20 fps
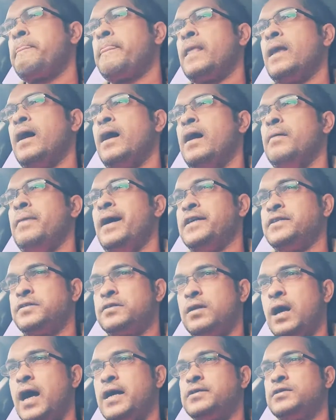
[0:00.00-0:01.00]

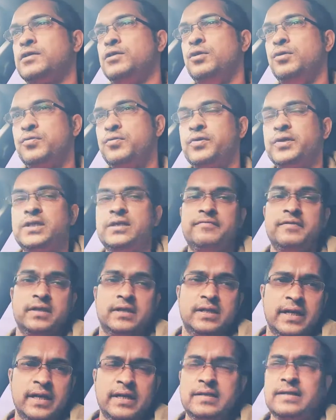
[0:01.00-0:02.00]
As lucrative it
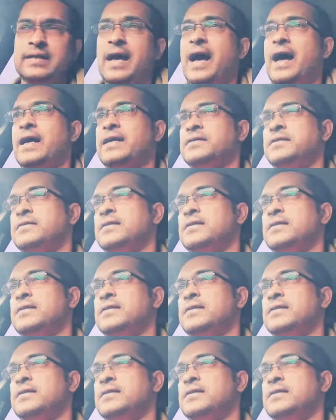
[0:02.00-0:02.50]
is, as